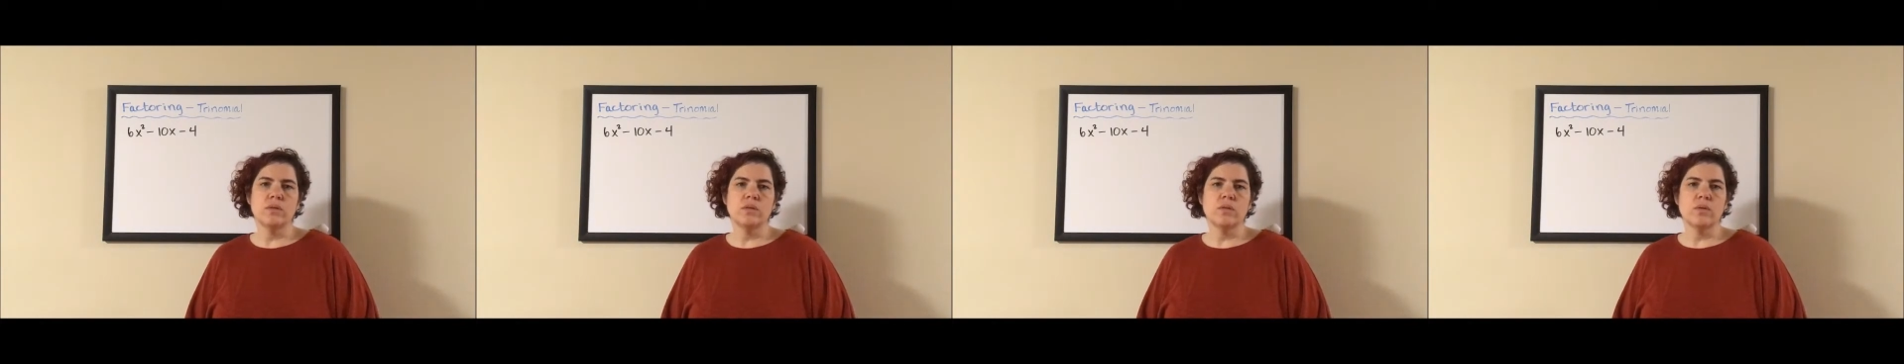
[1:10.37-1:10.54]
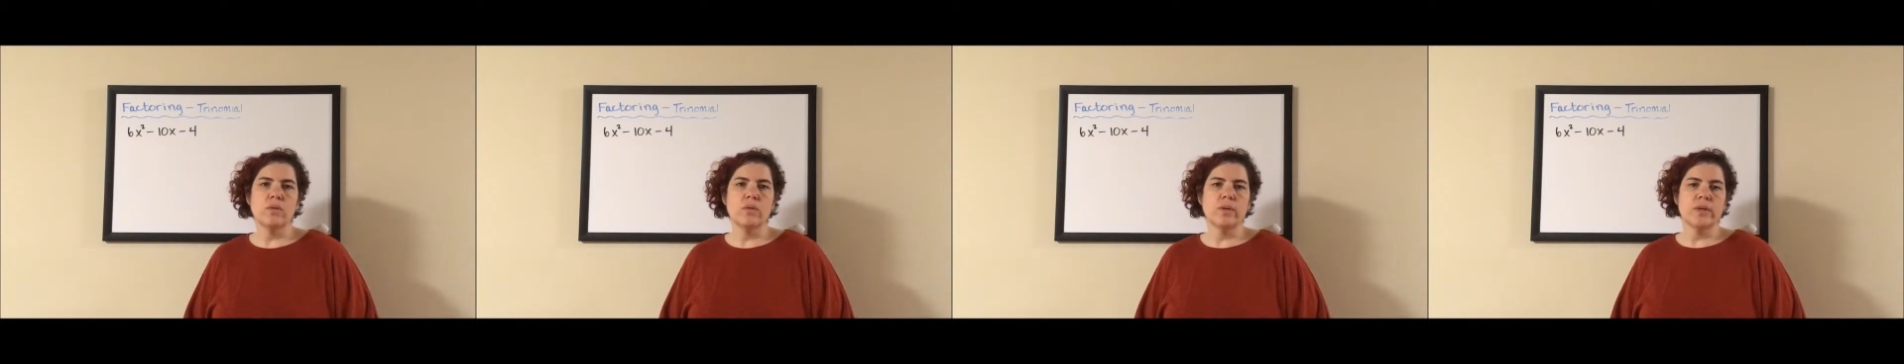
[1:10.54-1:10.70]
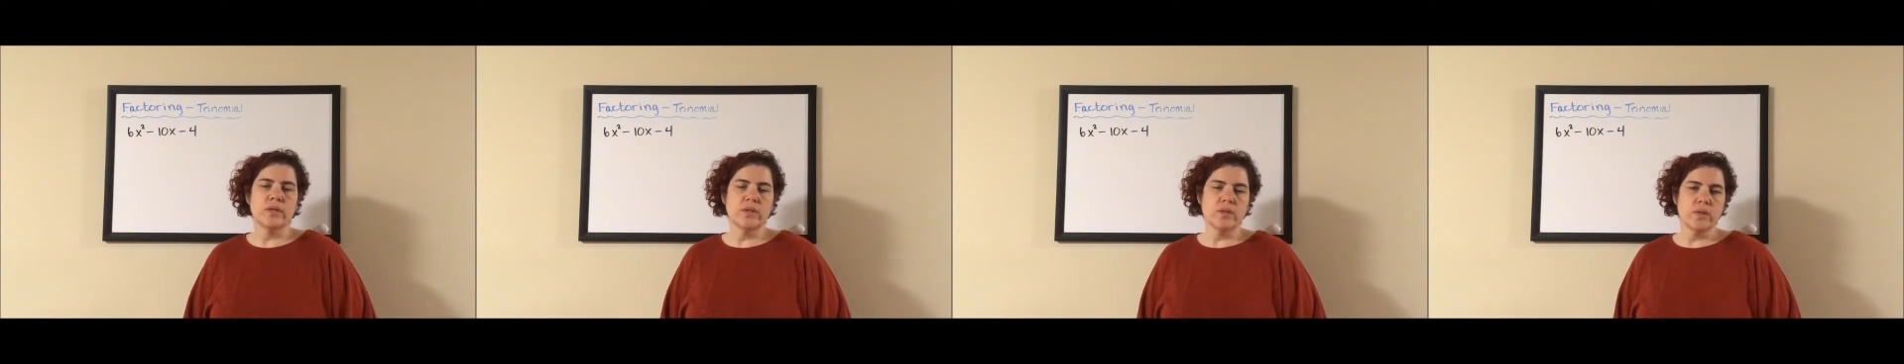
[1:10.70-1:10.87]
to
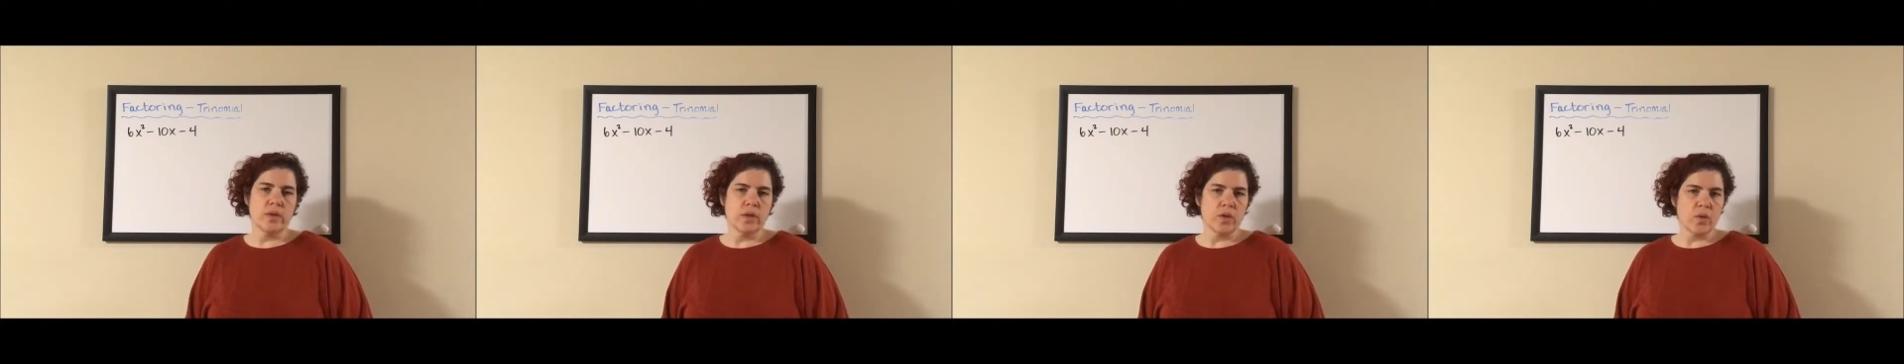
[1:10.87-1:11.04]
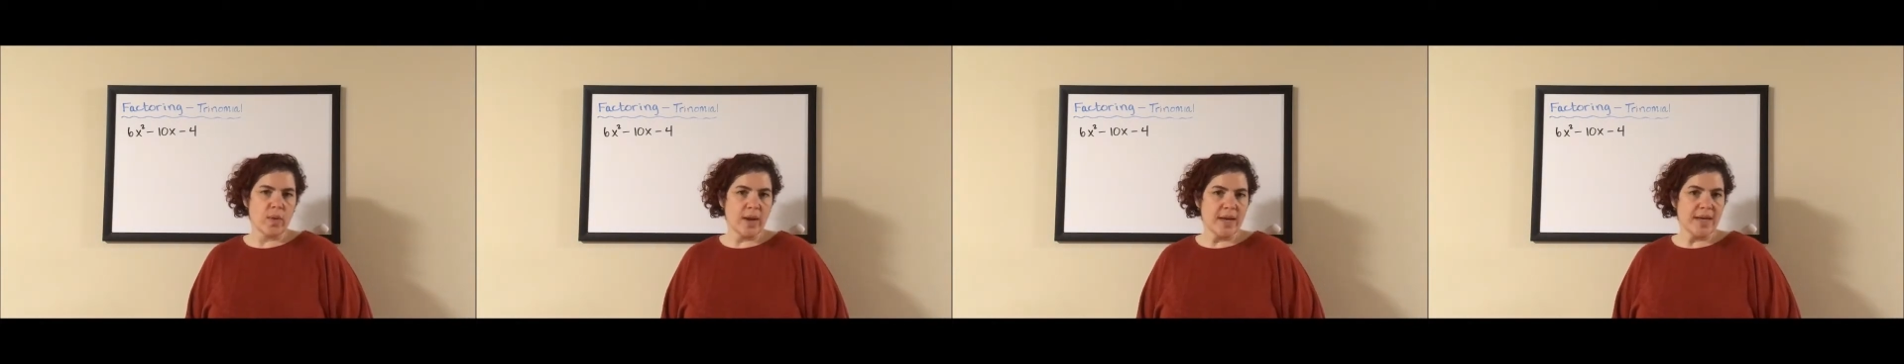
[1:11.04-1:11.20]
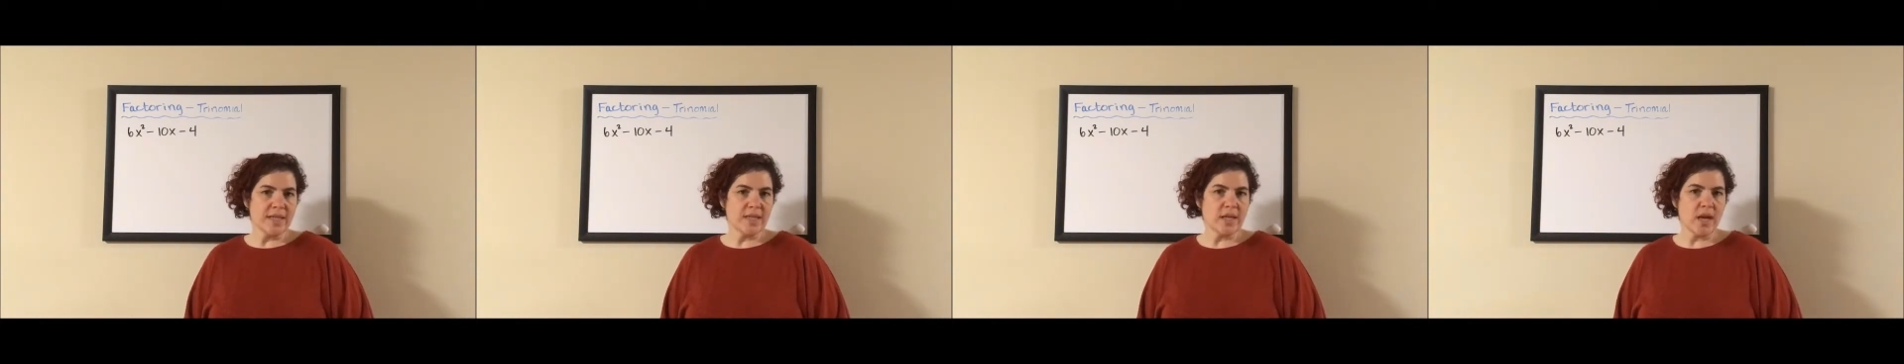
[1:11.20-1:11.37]
always doing the
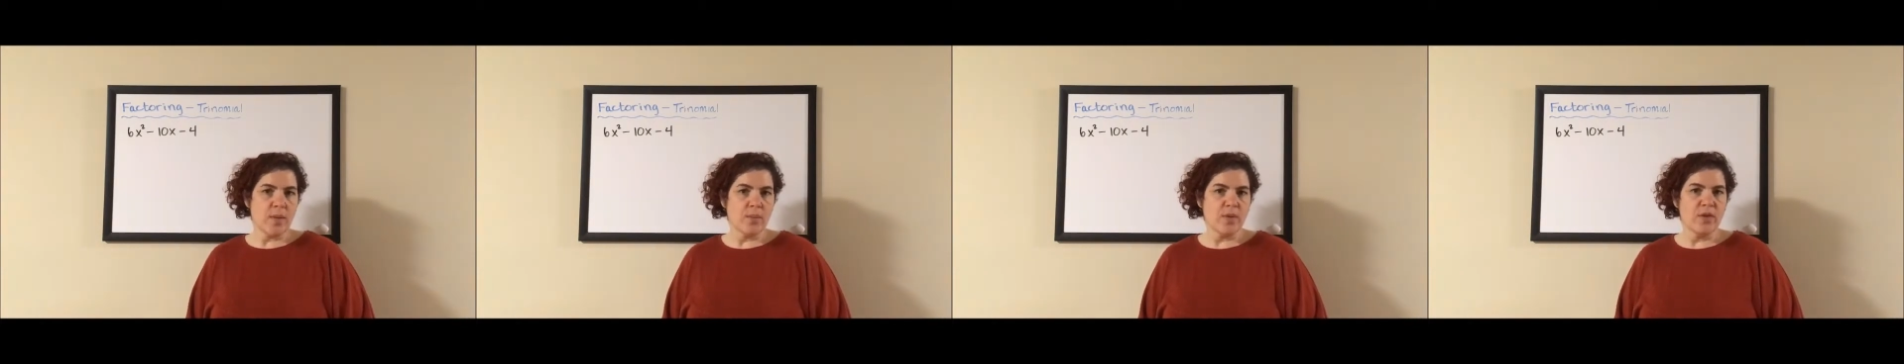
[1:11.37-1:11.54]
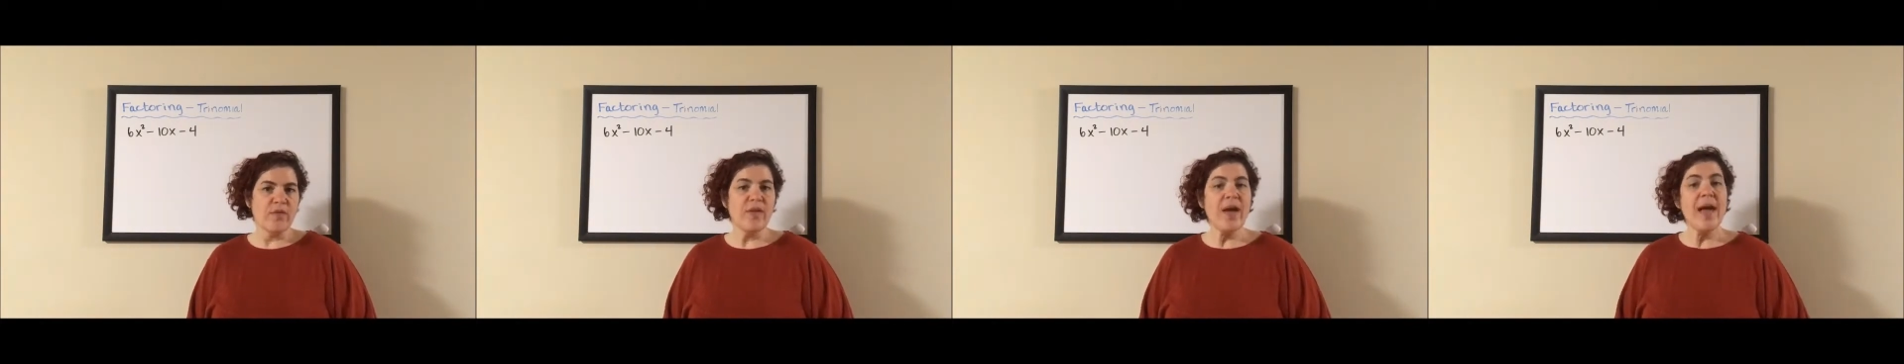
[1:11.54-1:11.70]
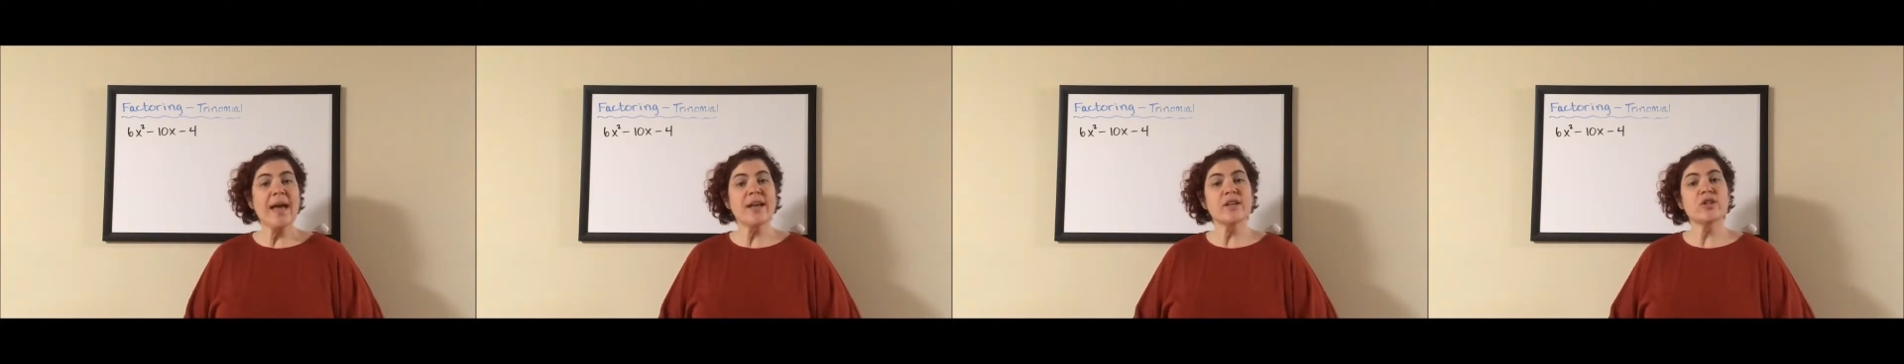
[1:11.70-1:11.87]
greatest
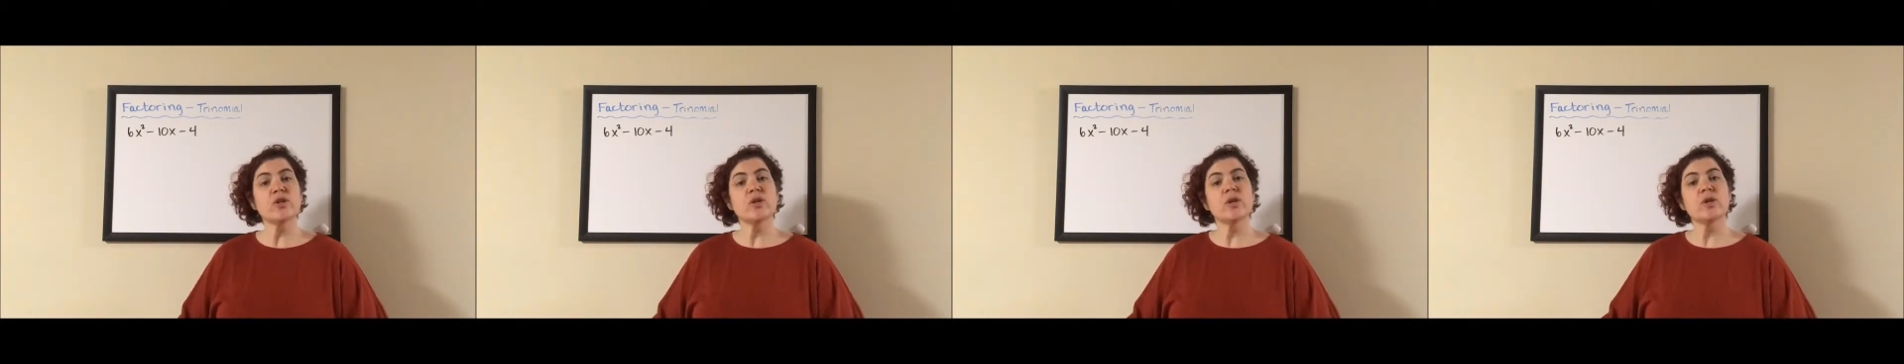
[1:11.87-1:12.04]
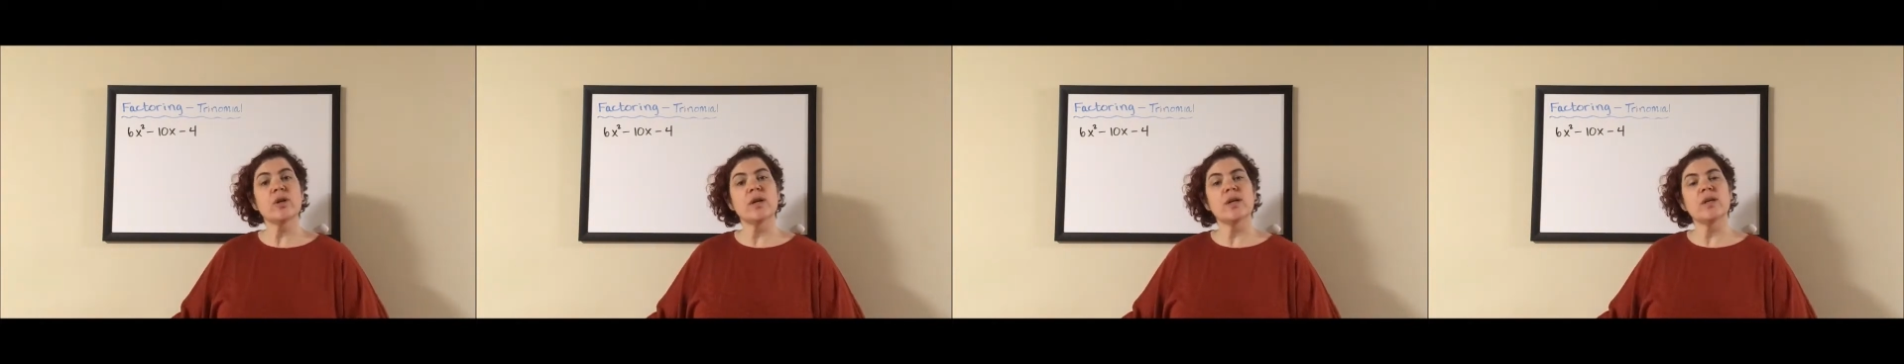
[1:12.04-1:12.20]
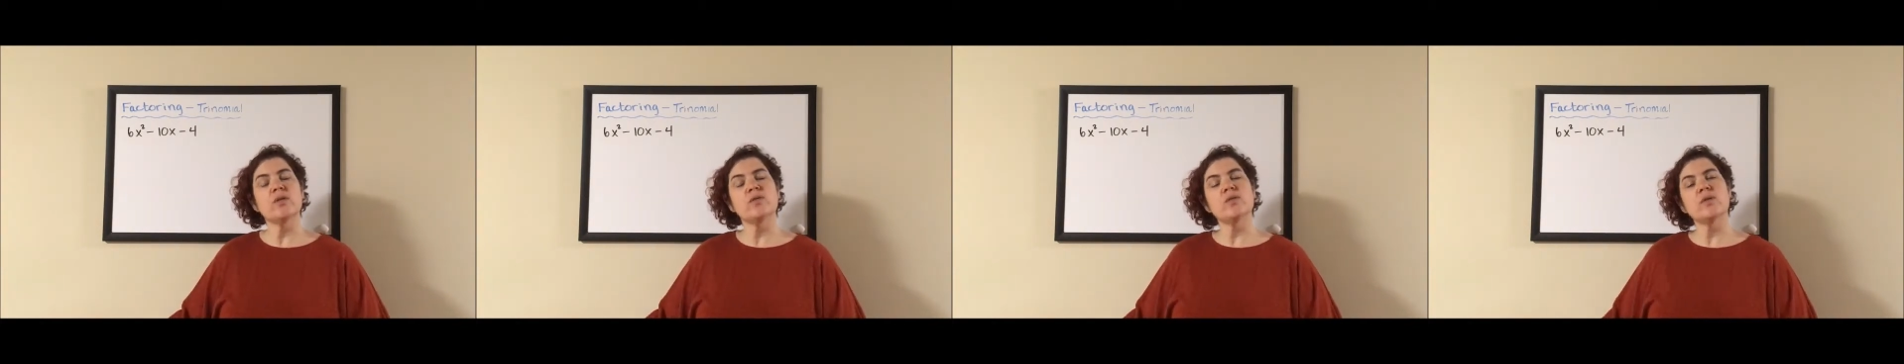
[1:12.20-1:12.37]
common
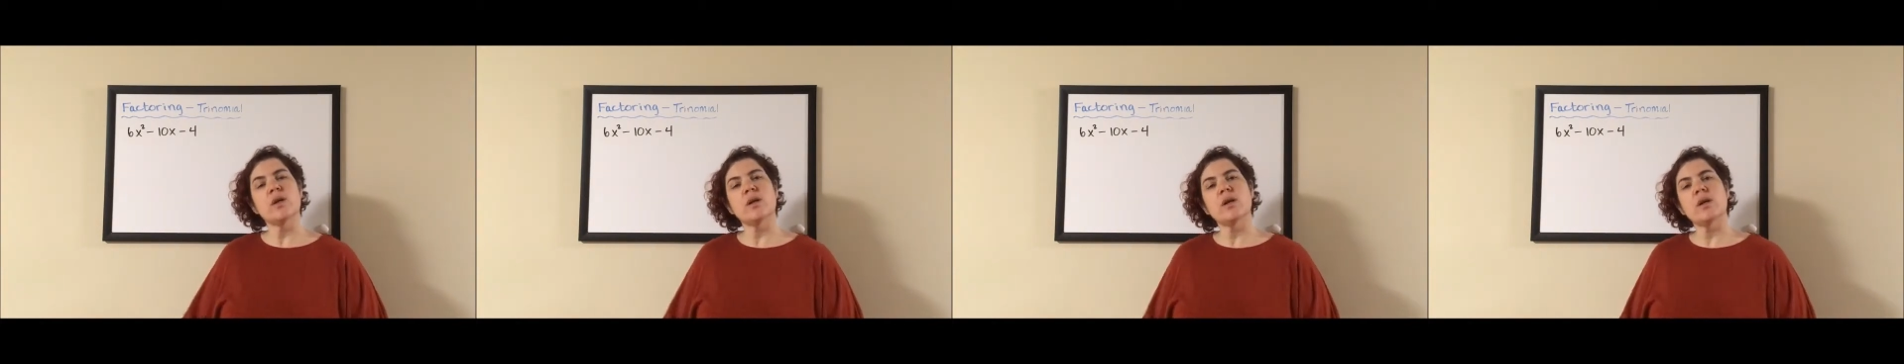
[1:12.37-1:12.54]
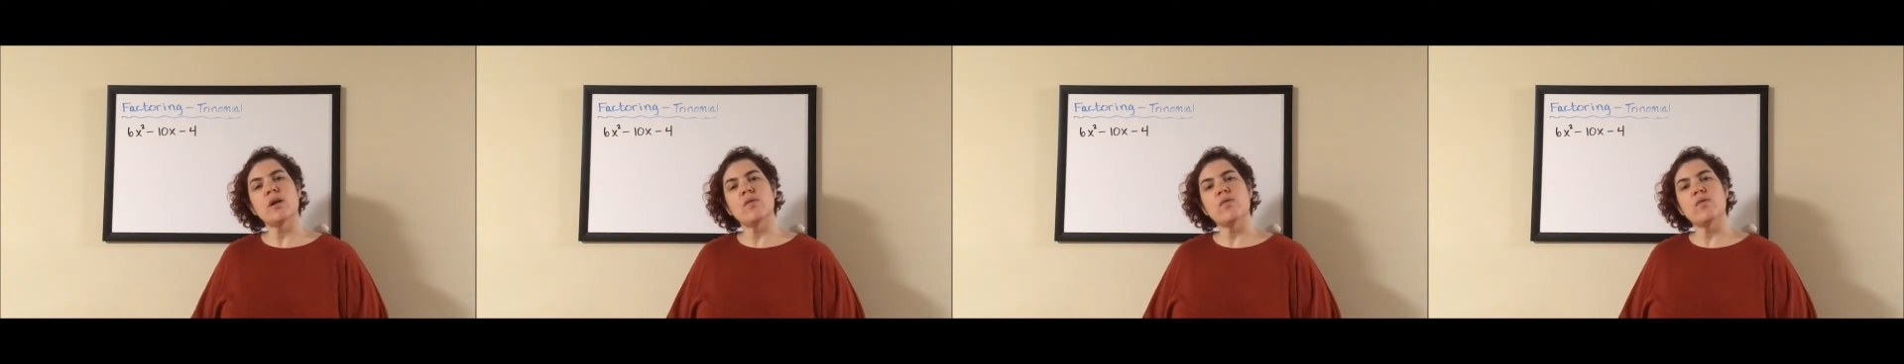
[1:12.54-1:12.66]
factor and you start